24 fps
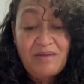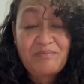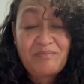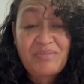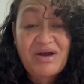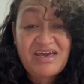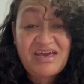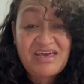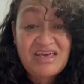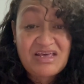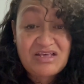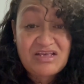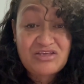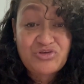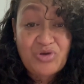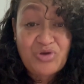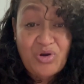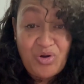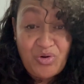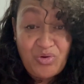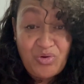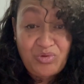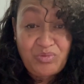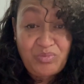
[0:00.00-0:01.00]
by his
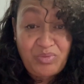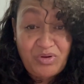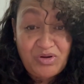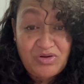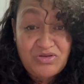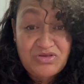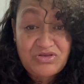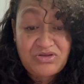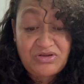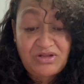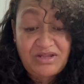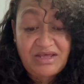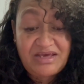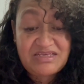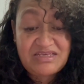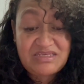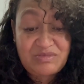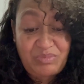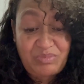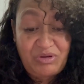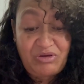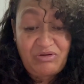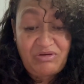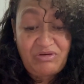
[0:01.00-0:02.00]
own personal
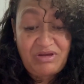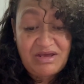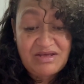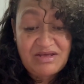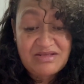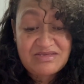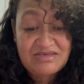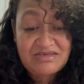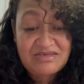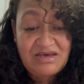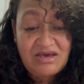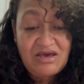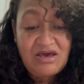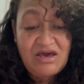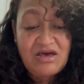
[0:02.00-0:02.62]
experience